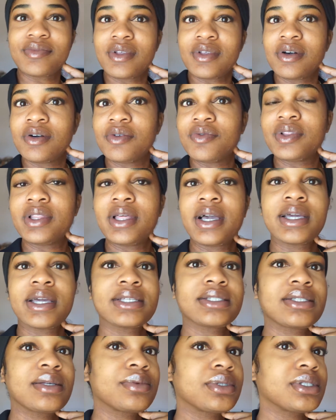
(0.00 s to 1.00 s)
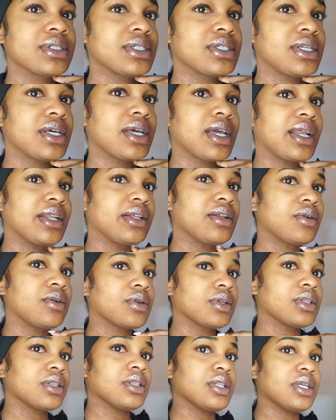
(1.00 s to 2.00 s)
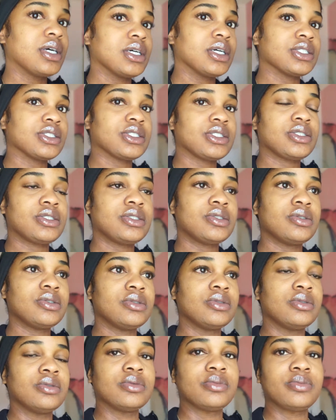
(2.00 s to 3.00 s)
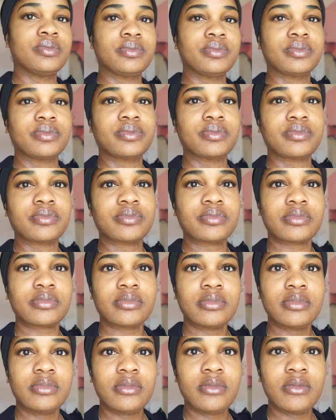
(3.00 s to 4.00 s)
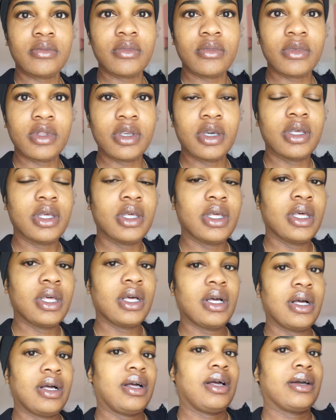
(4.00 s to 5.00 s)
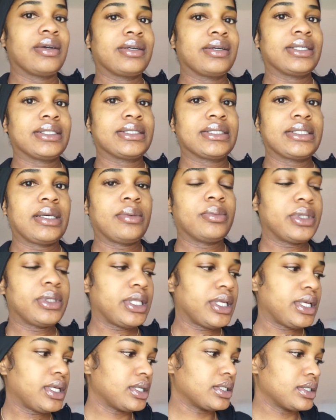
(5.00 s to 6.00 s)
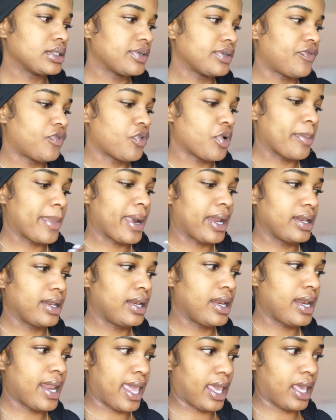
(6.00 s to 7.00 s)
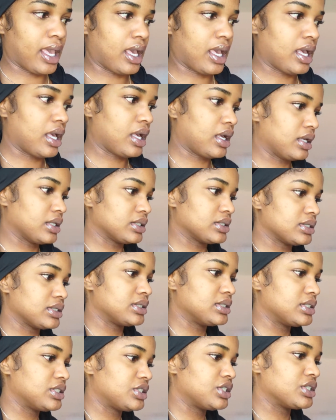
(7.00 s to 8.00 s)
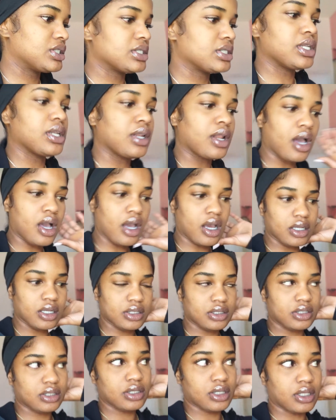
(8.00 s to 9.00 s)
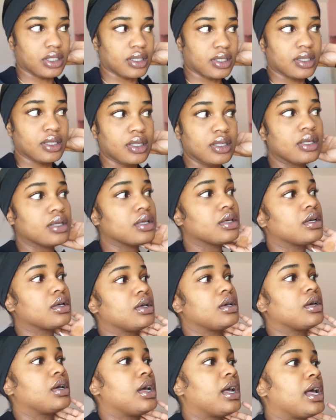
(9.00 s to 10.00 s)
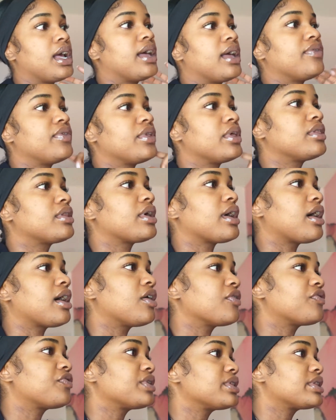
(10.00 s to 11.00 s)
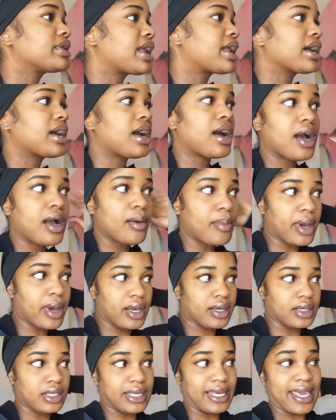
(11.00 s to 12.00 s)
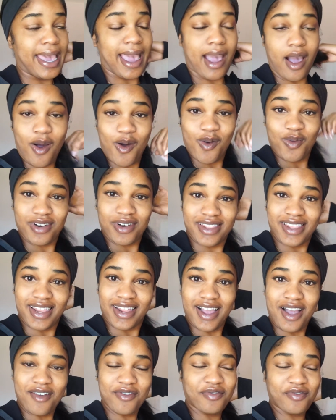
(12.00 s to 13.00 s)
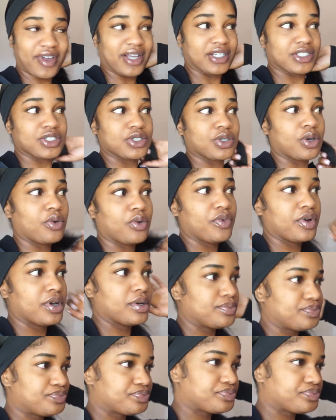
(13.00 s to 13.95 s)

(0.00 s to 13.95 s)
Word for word: hopefully I get something today. I need to go to Lush too. I am gonna get something for my neck. It's just not it. And then the outfit that I got, my gown that I got from Fashion Nova,